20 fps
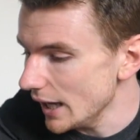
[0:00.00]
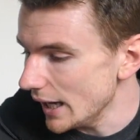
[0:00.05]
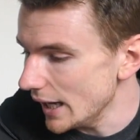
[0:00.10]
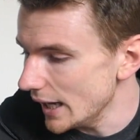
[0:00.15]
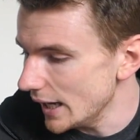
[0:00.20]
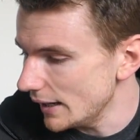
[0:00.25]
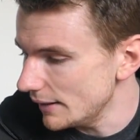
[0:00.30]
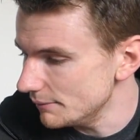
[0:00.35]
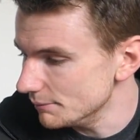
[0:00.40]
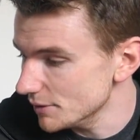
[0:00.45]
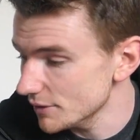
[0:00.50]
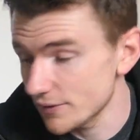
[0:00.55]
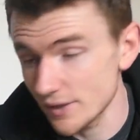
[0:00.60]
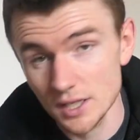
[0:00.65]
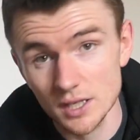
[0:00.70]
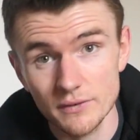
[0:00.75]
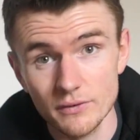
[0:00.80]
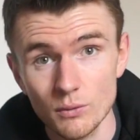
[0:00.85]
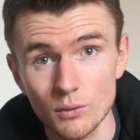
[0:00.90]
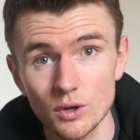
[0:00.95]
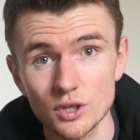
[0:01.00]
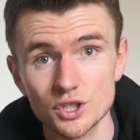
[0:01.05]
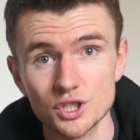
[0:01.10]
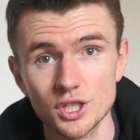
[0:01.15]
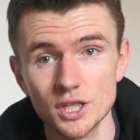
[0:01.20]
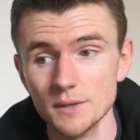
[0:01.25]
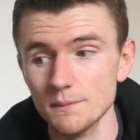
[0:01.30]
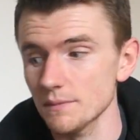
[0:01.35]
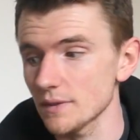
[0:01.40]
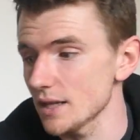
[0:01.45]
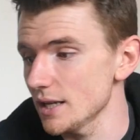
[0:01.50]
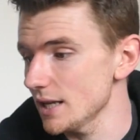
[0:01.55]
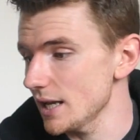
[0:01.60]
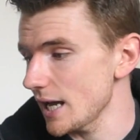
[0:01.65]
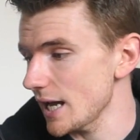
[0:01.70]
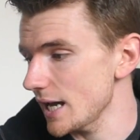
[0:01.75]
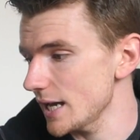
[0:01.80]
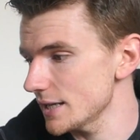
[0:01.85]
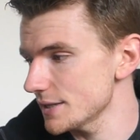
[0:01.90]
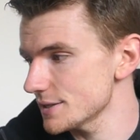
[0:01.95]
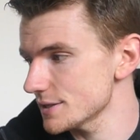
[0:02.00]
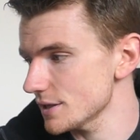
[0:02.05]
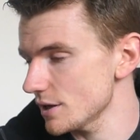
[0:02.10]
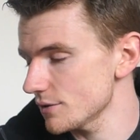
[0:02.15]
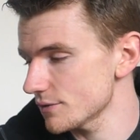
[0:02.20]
But thank you for watching, and